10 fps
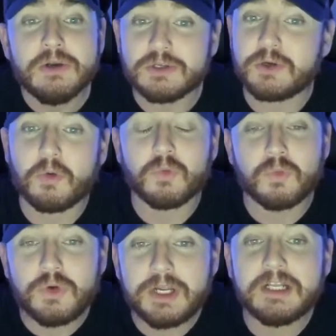So
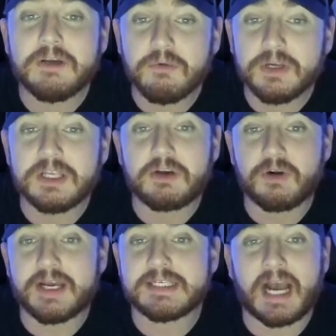really, really
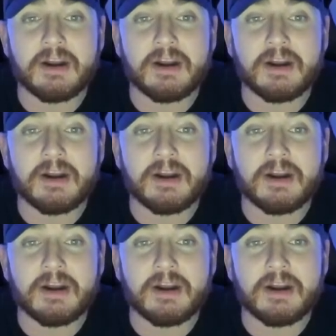crazy.